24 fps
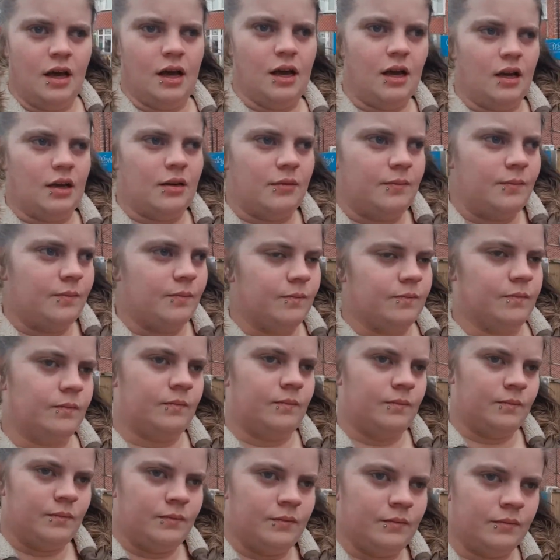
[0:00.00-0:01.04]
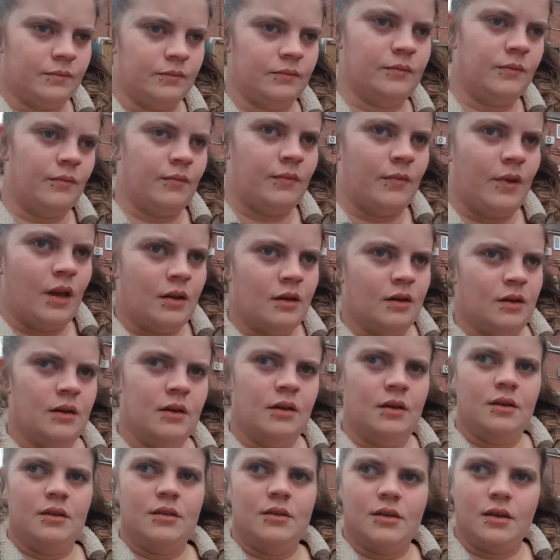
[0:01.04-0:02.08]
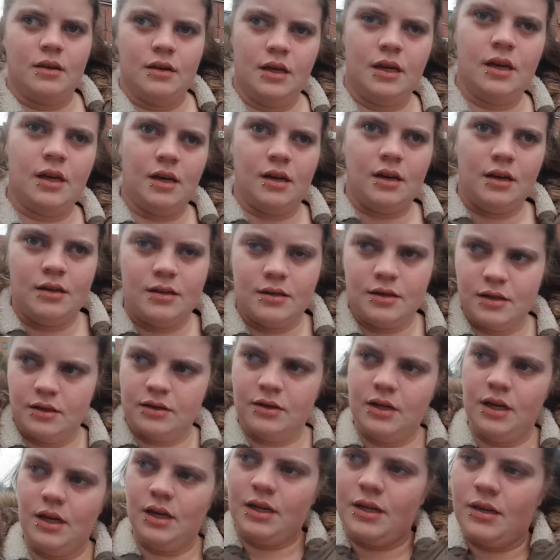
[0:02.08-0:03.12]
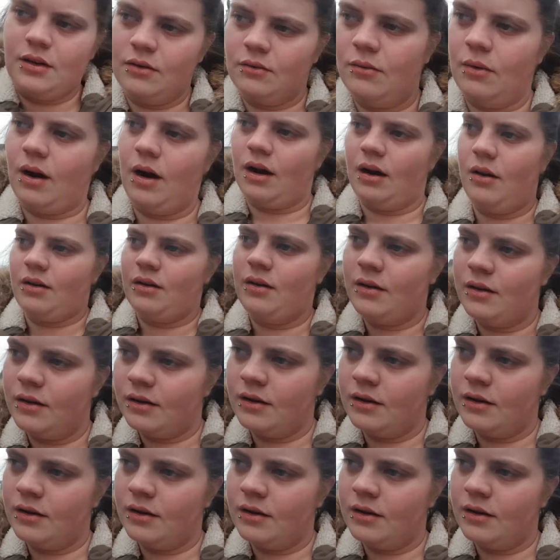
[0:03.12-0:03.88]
Um, so yeah, I'll see you in a little while.